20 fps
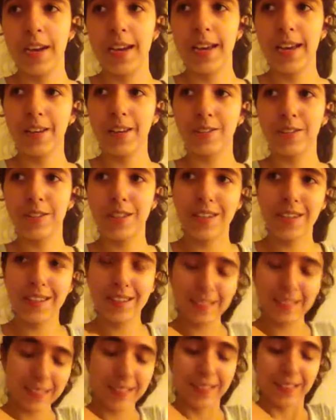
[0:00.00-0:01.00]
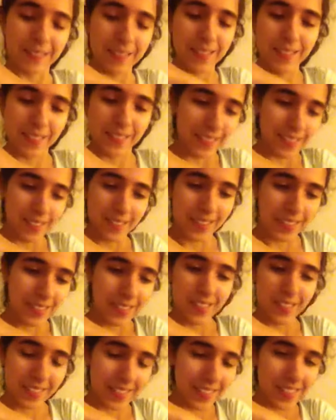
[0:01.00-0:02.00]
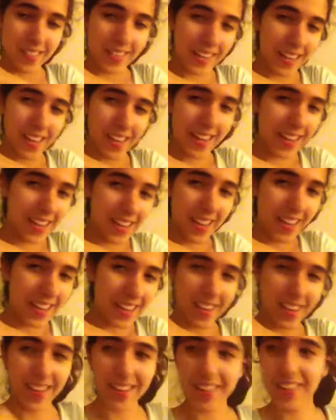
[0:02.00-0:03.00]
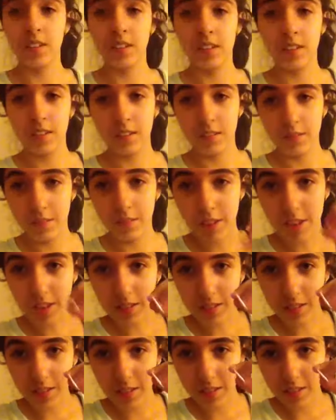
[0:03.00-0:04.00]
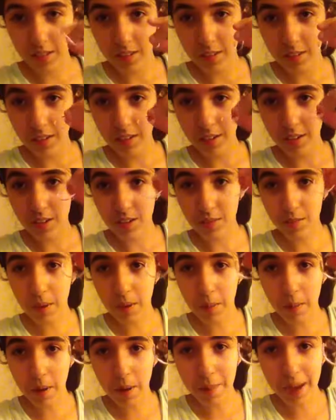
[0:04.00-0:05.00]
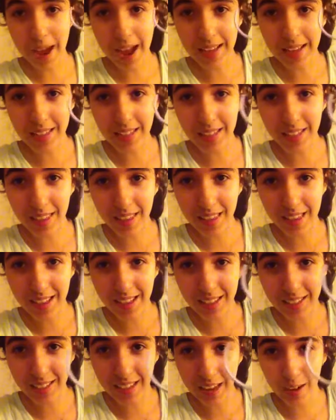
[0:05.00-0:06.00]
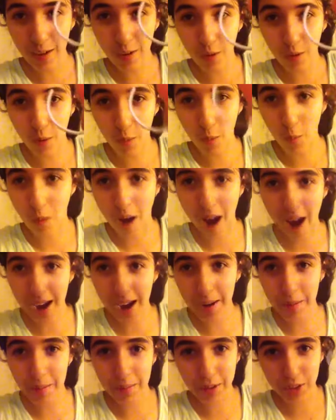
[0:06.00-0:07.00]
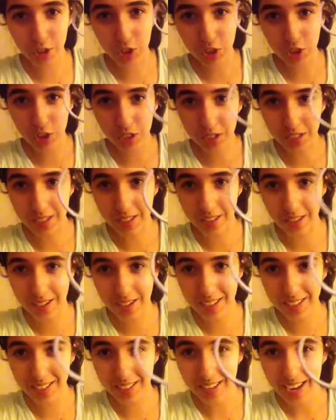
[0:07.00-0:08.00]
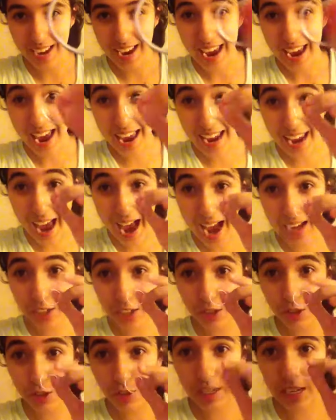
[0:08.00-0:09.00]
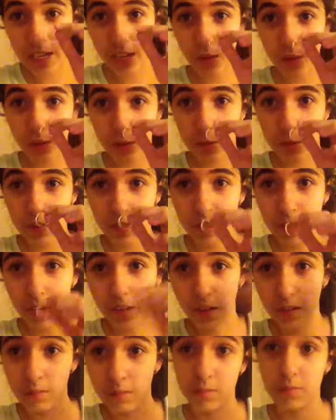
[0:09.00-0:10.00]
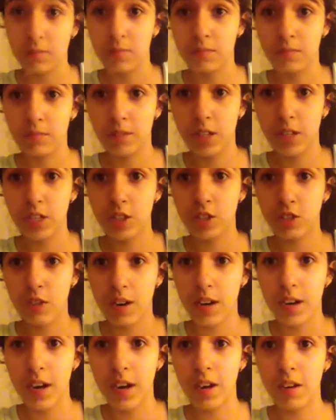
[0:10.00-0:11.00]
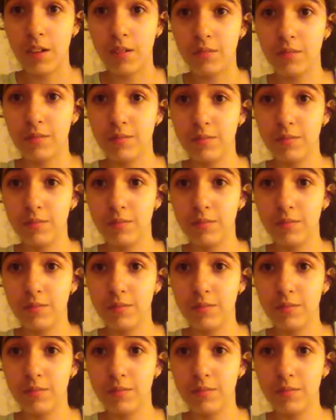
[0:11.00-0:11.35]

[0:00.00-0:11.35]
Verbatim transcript: And I was like, sick. This. My mom has this. I don't know why, but she just does. And it actually looks like a nose piercing. Let's try it out.